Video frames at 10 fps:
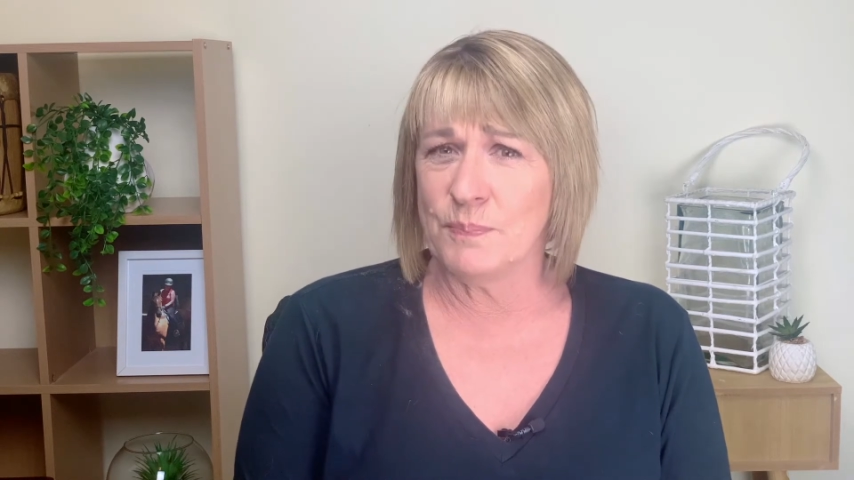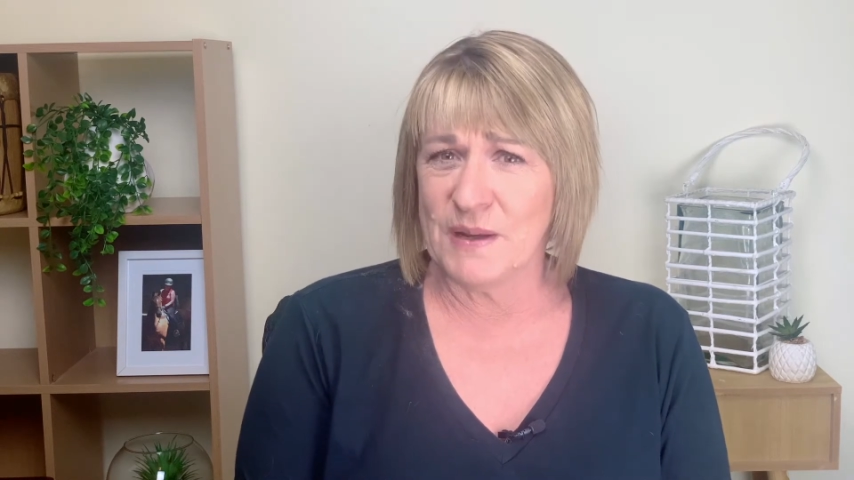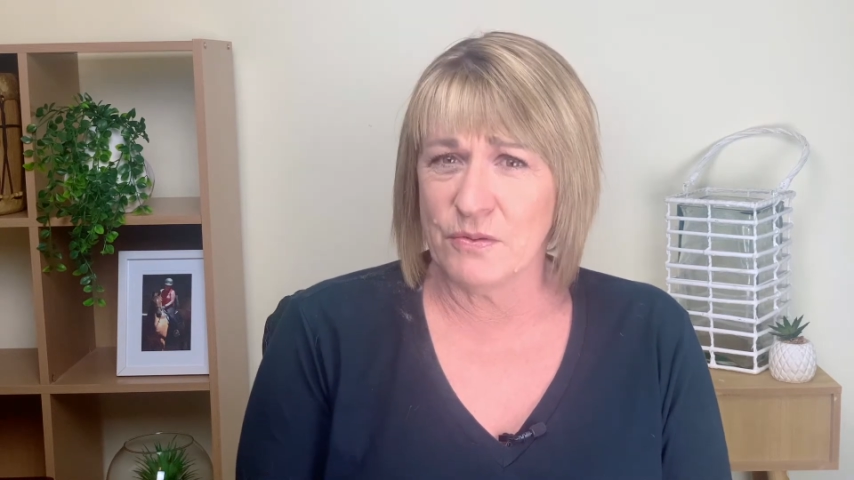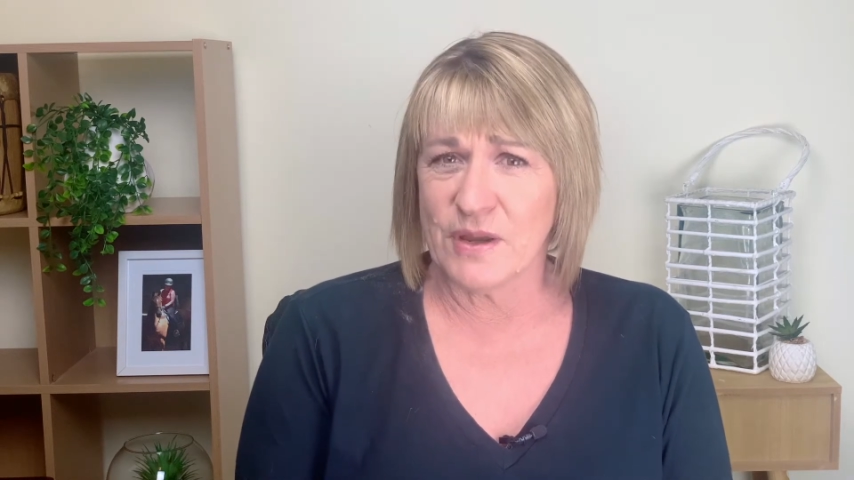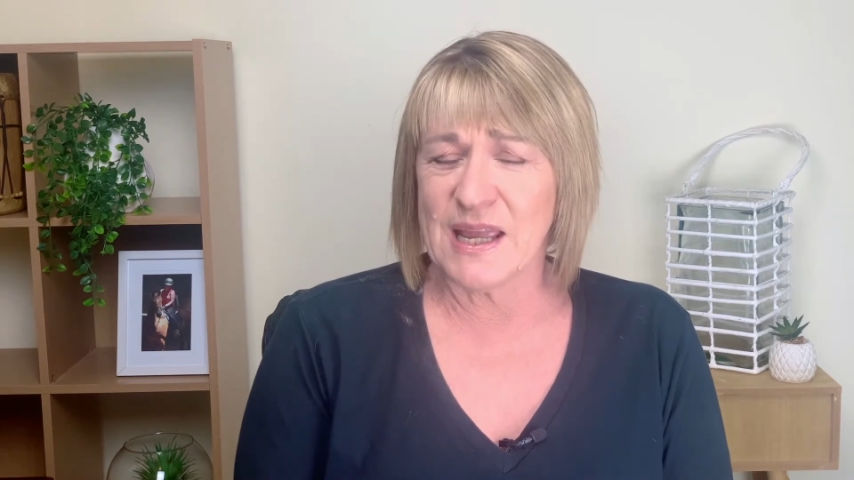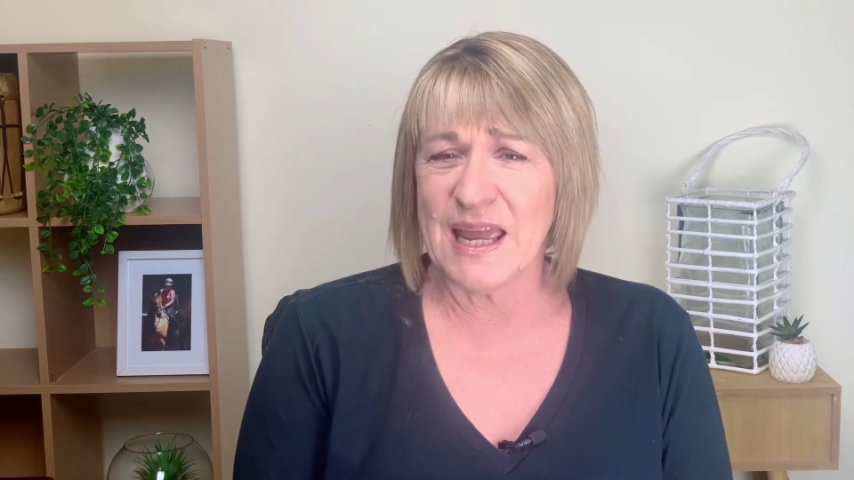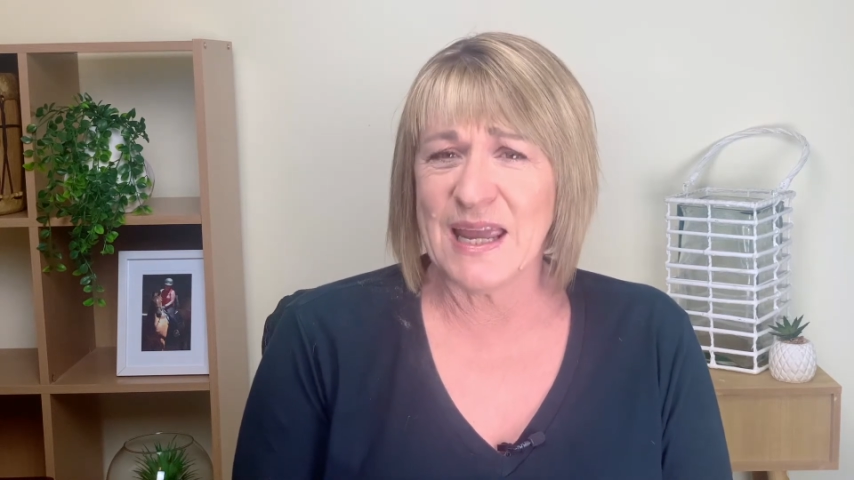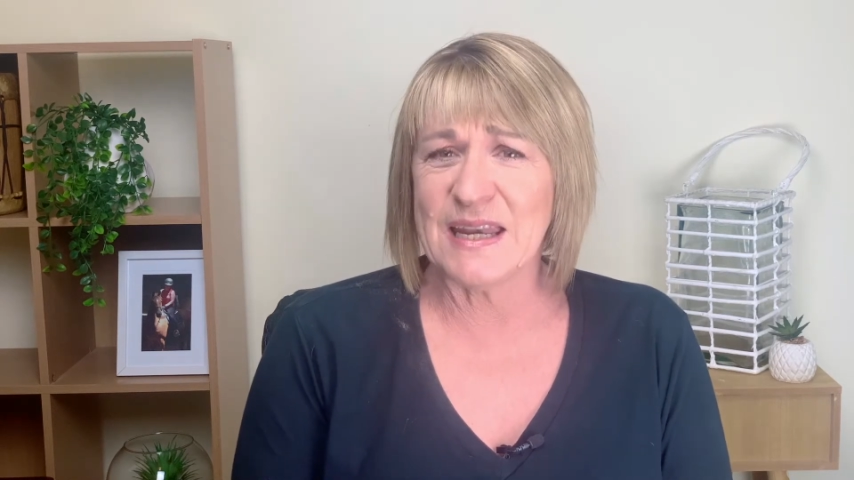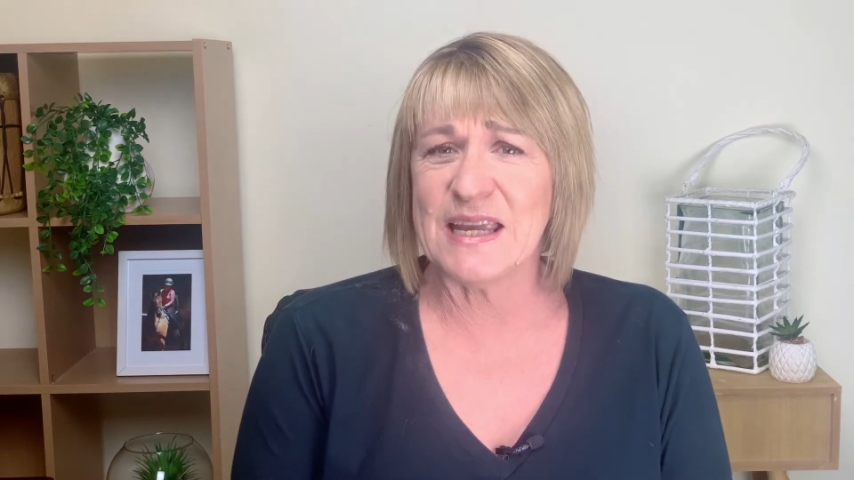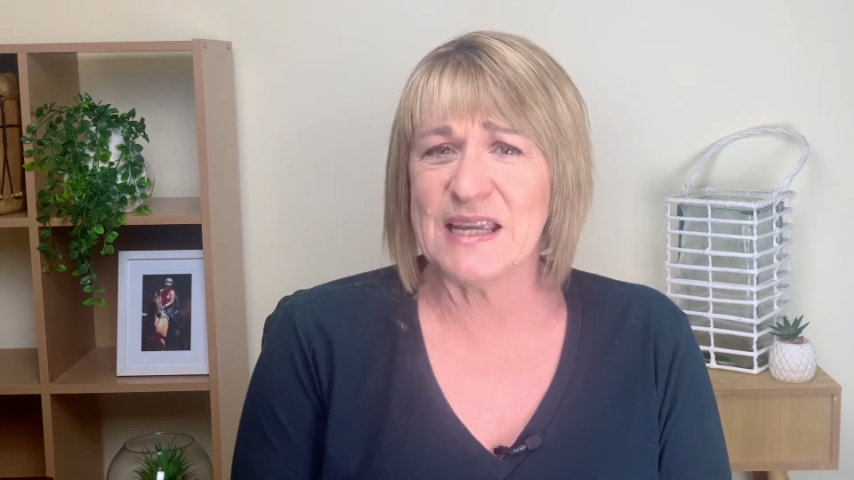be looking
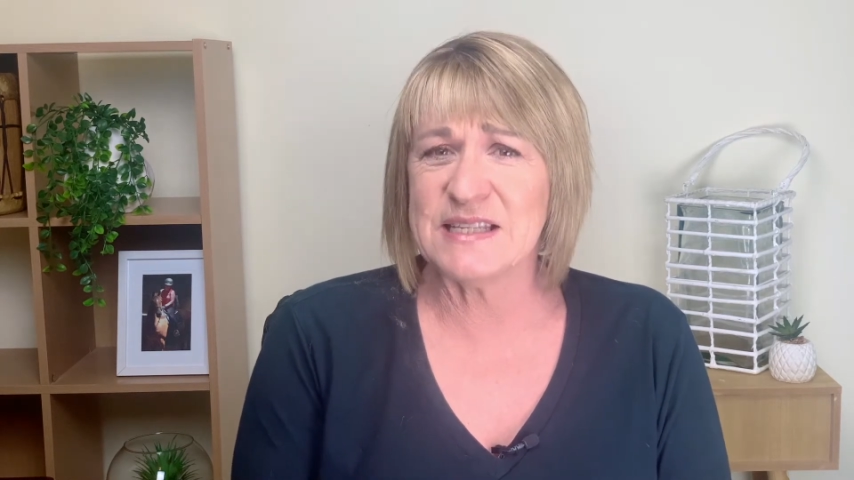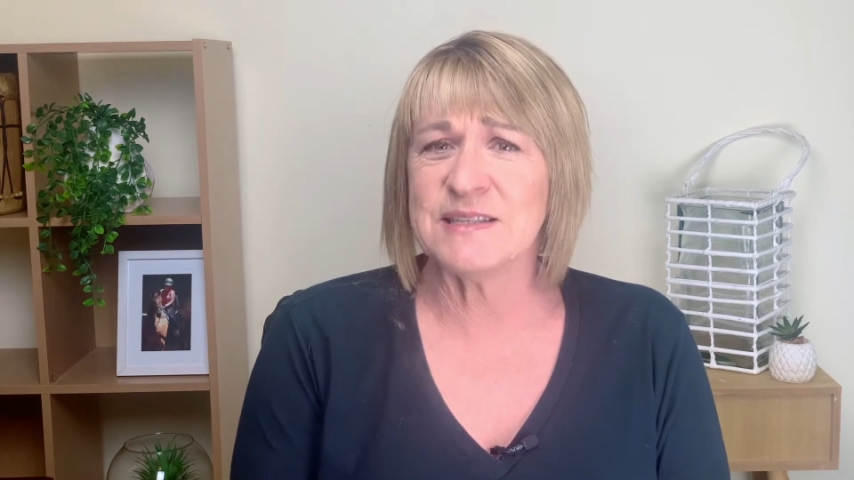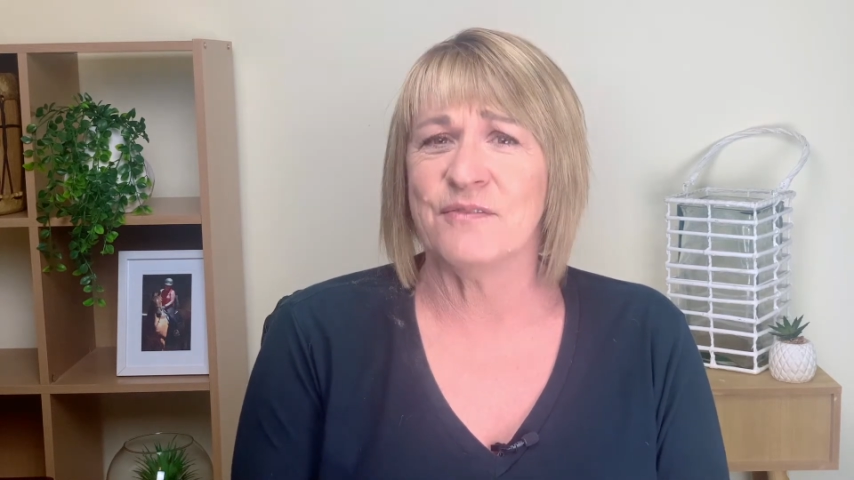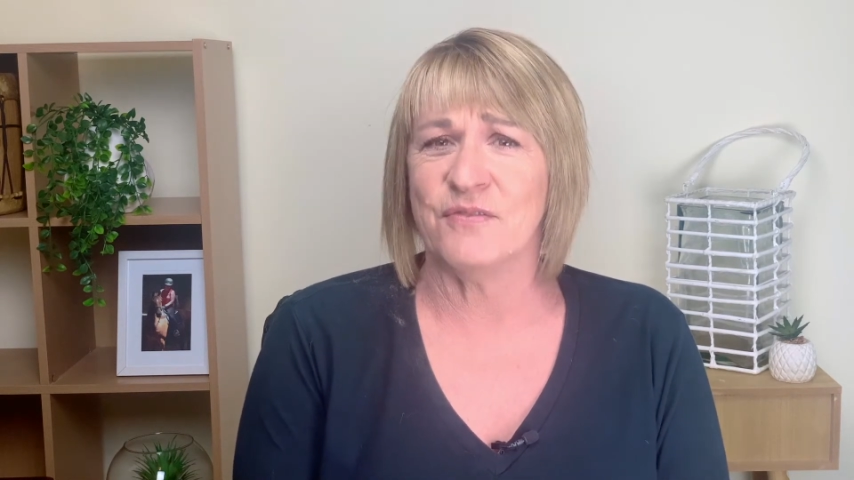at is